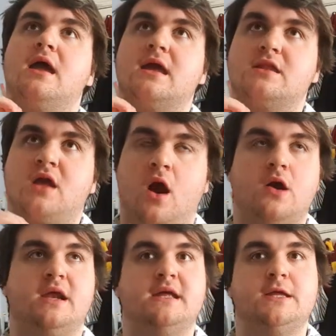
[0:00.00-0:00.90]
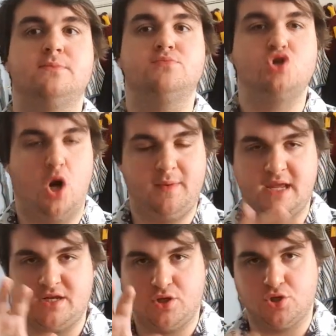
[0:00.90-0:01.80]
is currently
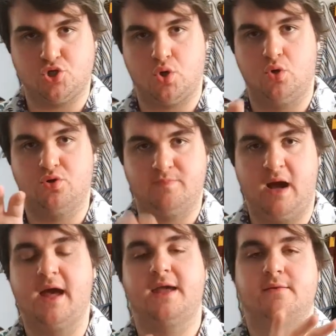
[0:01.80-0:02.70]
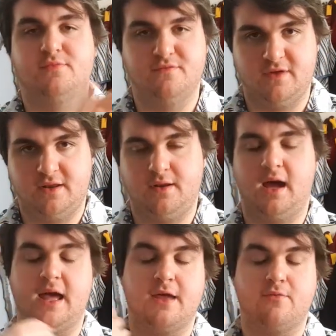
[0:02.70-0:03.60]
dominated, controlled by the villain.
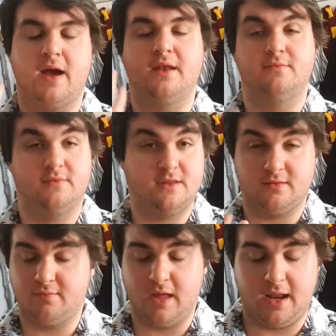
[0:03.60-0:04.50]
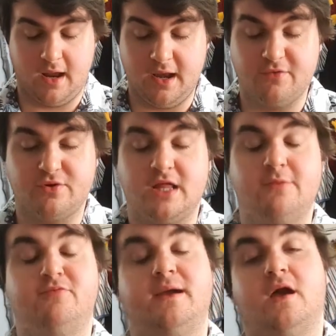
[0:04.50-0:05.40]
I ran this, another
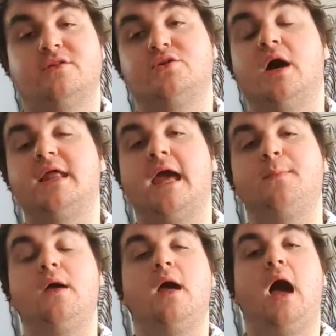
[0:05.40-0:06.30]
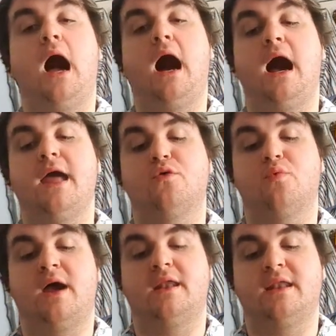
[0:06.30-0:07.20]
example of my custom game, I
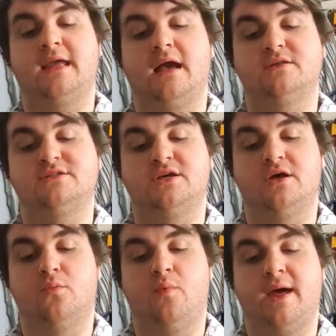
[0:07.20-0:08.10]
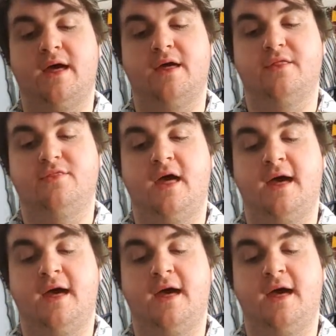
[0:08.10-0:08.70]
ran an encounter where